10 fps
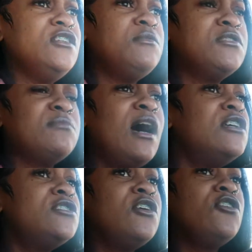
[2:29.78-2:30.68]
Tell some I
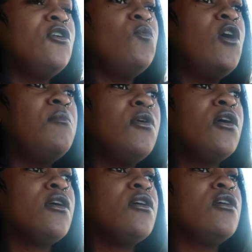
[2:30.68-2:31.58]
seen it on
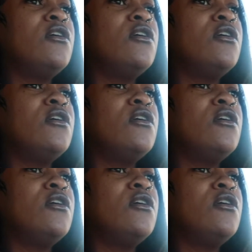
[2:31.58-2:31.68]
Walmart.